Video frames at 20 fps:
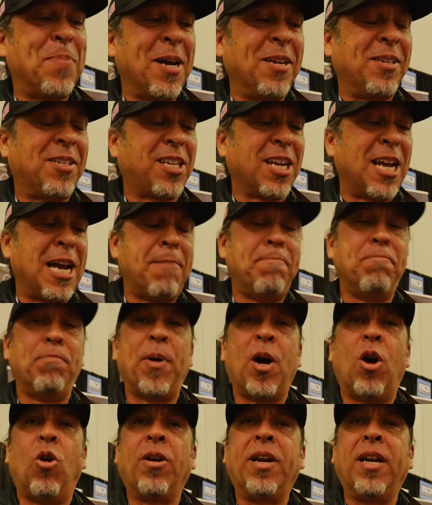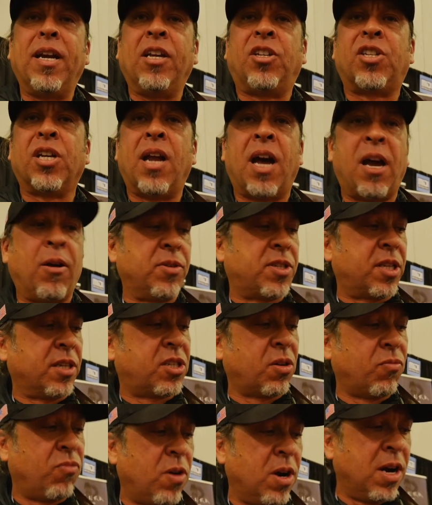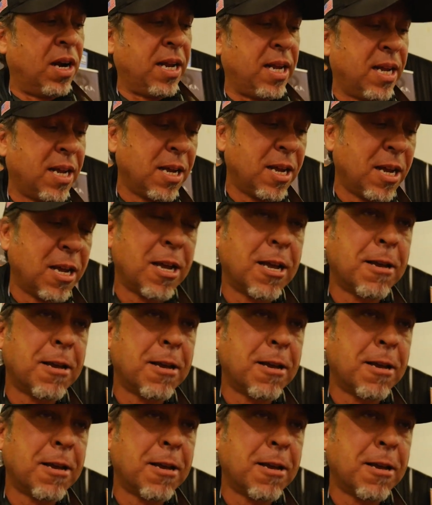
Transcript: but, um, but, all you need to know is that it's a really. Sadly, it's